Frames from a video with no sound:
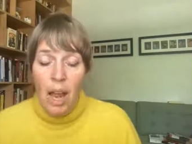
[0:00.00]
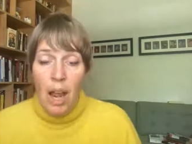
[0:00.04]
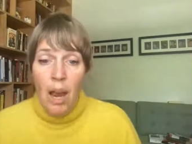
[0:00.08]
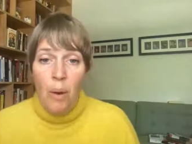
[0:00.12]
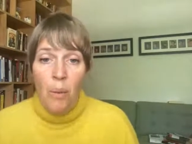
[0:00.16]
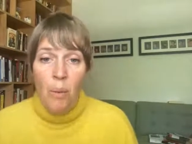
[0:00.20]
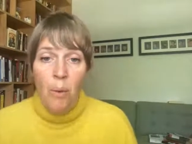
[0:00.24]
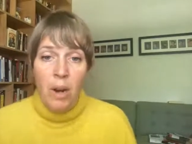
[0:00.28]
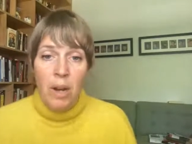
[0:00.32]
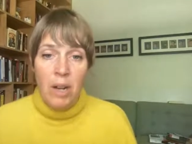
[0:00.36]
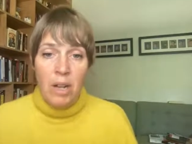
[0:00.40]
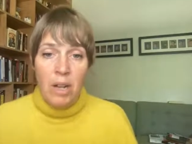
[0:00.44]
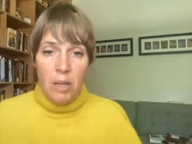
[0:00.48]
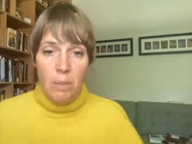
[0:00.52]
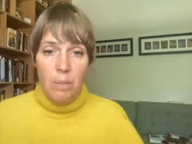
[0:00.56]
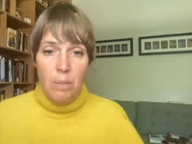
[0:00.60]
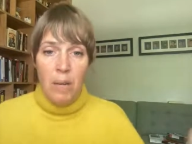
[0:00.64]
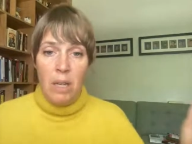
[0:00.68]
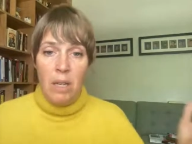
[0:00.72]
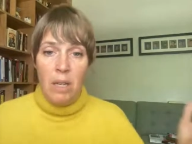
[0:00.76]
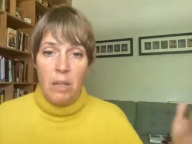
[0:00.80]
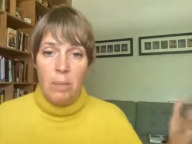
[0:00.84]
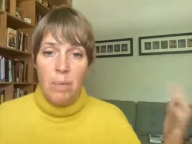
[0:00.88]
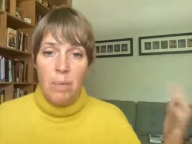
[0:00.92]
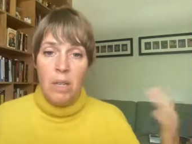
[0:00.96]
I want to
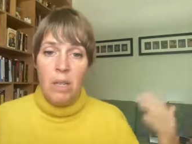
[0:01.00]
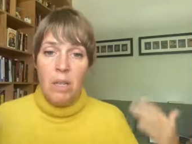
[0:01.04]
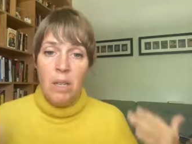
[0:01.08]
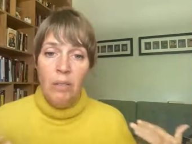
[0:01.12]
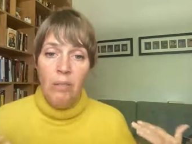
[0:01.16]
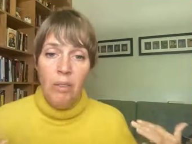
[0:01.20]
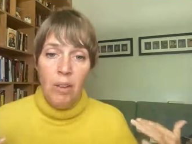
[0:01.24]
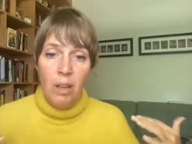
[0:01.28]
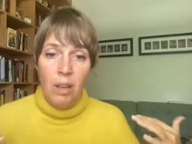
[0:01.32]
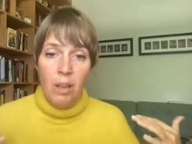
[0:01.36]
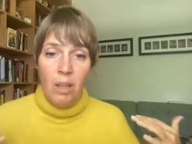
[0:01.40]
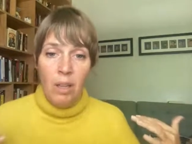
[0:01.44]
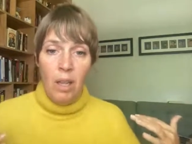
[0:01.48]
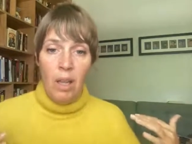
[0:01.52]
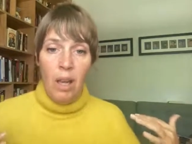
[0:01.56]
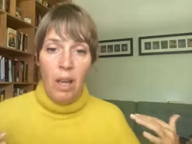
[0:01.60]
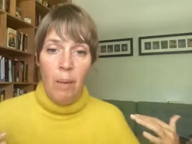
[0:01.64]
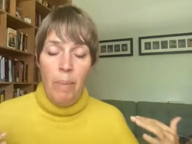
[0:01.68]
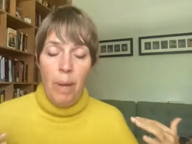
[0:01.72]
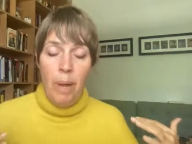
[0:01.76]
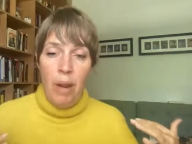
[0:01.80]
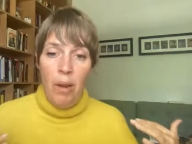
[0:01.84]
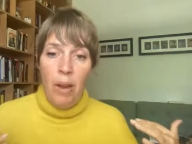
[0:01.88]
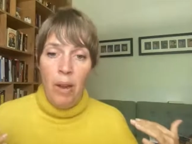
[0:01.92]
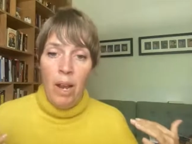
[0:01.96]
speak specifically
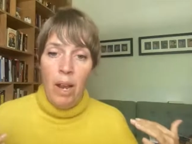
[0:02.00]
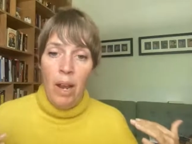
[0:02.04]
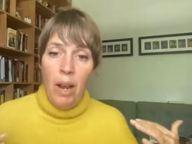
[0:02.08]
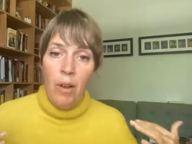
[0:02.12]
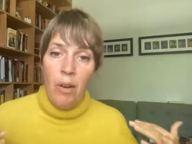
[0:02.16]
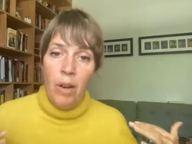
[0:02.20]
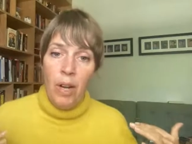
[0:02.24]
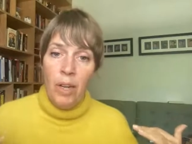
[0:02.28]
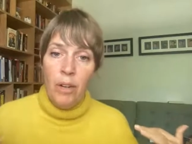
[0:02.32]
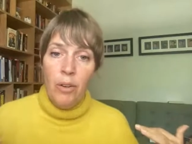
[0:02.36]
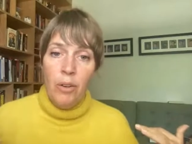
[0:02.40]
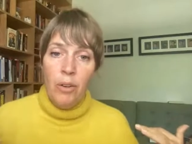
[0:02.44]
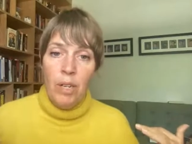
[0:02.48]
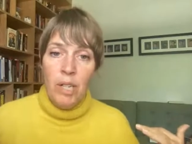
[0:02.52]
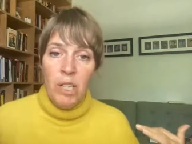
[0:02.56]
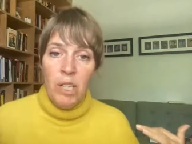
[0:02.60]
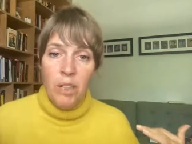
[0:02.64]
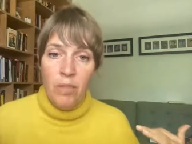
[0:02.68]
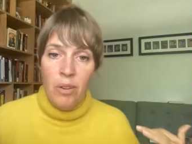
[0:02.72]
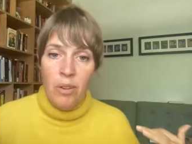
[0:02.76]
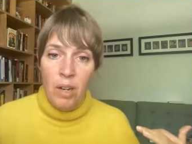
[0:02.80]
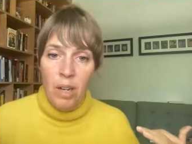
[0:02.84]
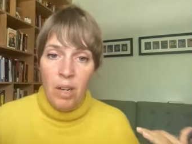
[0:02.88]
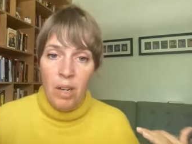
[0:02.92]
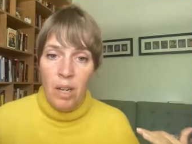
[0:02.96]
about how
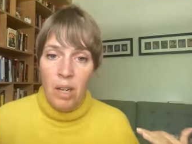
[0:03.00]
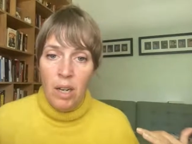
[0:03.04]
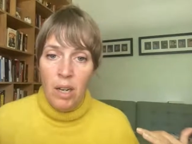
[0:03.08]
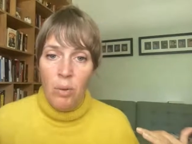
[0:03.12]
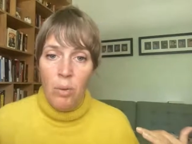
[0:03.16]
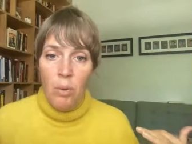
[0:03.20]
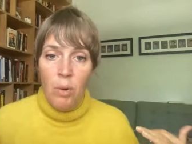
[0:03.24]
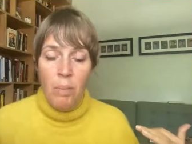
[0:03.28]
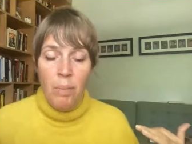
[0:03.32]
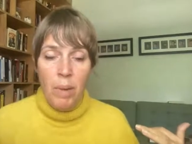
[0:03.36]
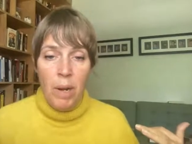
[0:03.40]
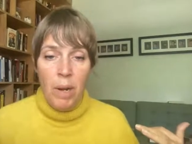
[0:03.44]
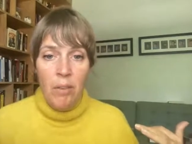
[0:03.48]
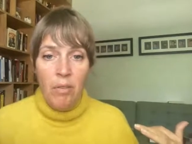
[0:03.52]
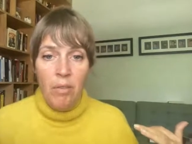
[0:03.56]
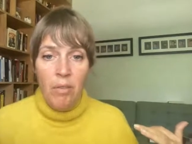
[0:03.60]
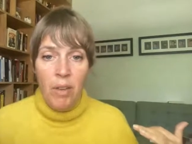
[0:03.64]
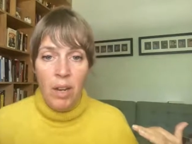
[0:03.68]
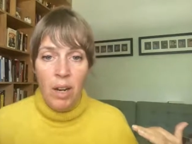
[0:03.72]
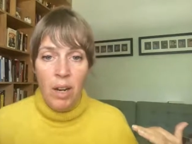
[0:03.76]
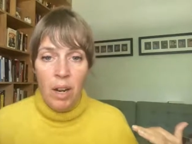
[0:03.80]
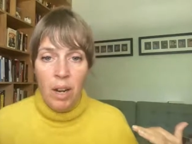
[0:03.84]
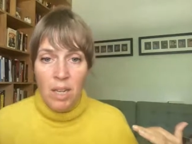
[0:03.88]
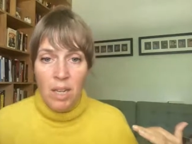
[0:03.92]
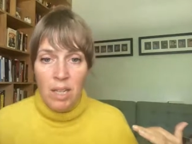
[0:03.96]
increased funding would
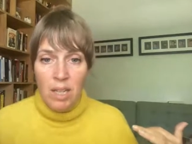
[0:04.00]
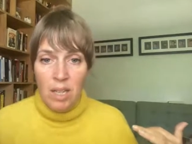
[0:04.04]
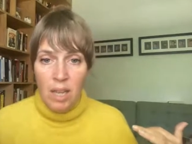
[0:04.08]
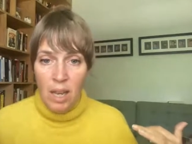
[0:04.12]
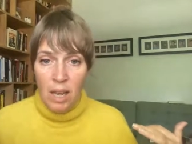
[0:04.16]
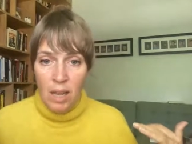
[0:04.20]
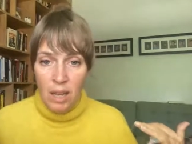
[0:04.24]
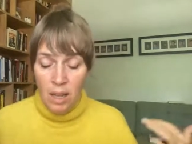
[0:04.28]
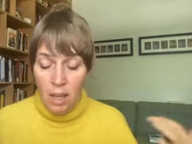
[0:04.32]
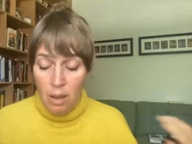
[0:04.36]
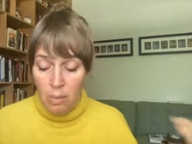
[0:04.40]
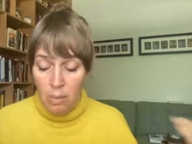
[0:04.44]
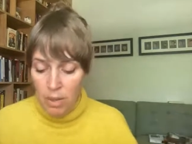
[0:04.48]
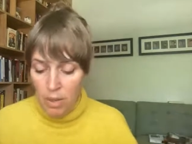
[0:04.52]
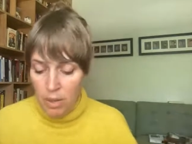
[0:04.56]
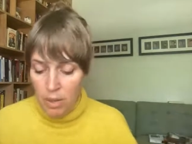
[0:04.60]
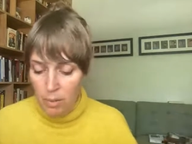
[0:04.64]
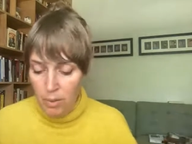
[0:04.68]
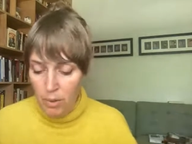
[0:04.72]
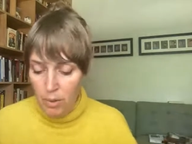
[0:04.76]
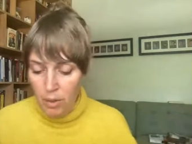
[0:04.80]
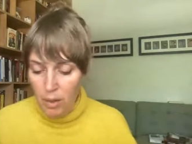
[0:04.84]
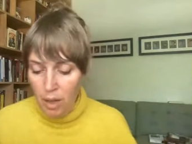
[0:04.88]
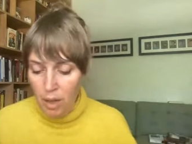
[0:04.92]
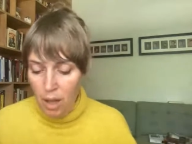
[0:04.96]
benefit us at Gutman
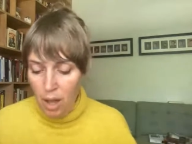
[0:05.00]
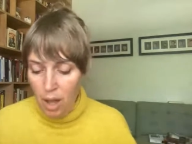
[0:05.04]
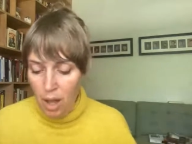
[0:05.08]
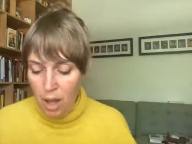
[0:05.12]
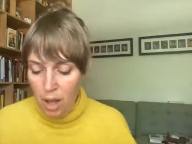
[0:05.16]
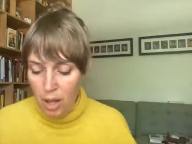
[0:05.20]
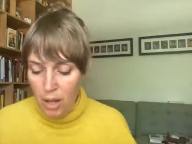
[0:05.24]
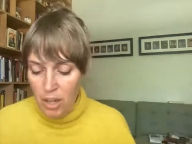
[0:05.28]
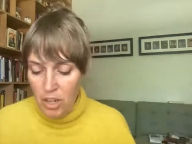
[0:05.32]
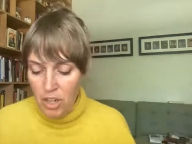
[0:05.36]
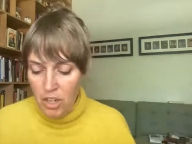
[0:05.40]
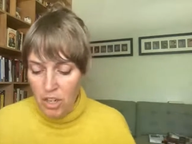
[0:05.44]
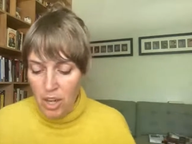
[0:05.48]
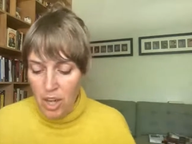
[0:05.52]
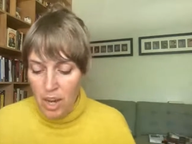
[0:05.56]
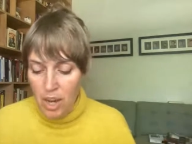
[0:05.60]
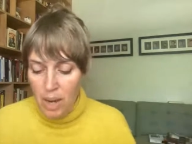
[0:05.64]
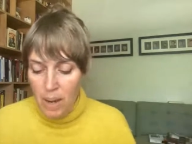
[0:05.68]
Community College.